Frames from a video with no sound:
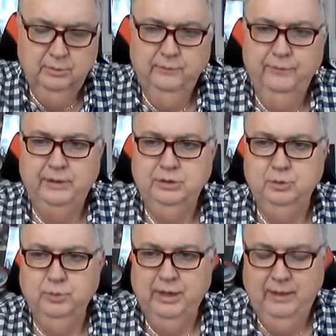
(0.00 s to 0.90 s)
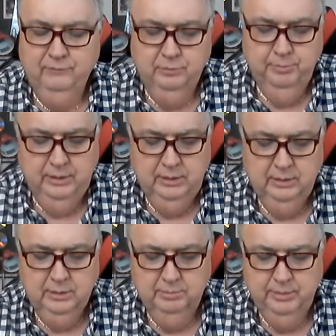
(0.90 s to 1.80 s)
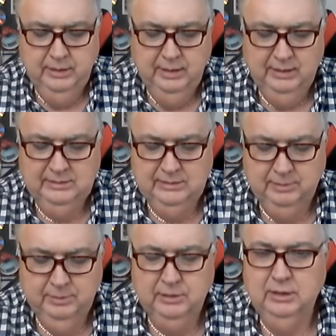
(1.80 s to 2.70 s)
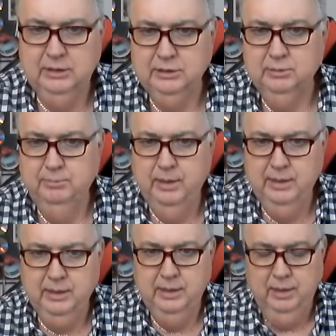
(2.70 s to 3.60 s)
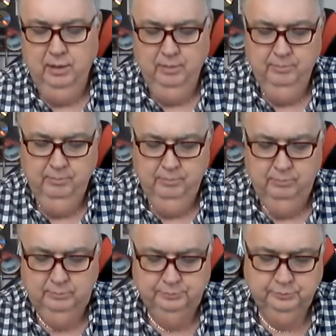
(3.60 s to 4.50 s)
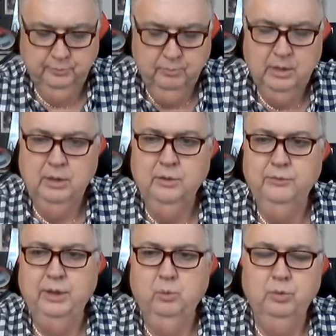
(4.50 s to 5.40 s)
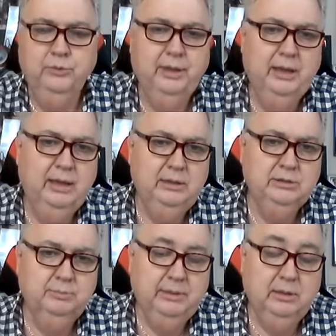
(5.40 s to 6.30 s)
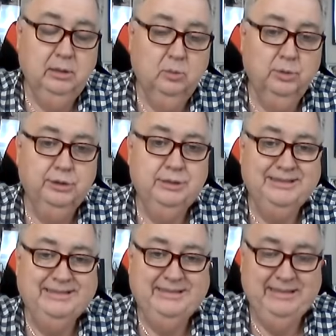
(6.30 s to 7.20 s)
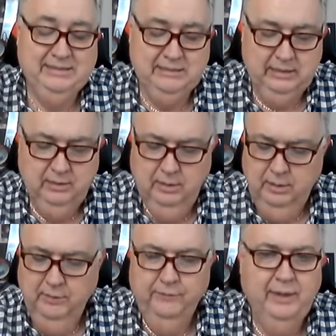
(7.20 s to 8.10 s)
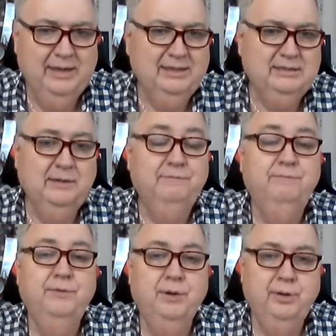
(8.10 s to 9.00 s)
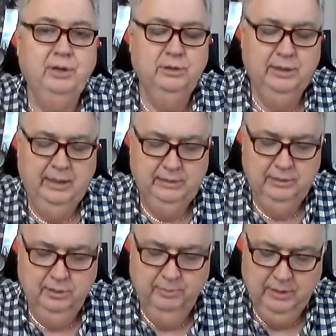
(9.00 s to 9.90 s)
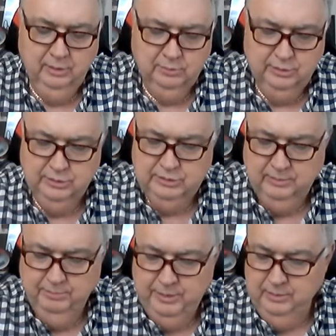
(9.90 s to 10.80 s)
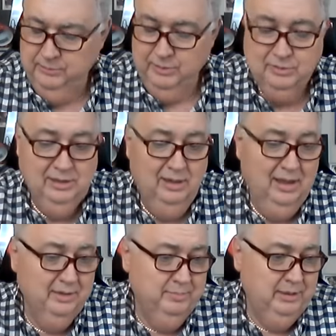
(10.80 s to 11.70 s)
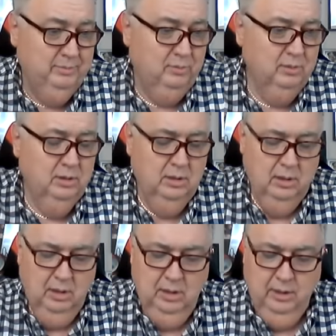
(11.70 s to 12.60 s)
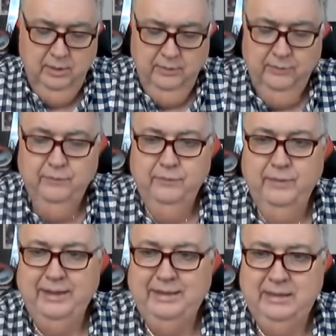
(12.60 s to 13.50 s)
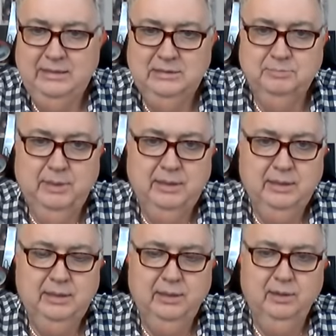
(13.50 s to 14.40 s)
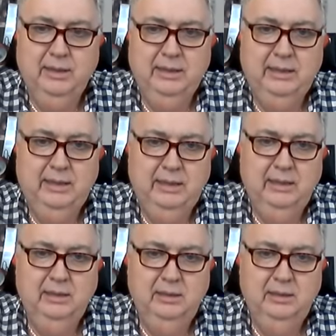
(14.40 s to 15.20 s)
that you would have to be to be accepted into Medicare. They want the age to be lowered to 60. That is a very good idea because there's some pe- there's a lot of people that needs Medicare and can't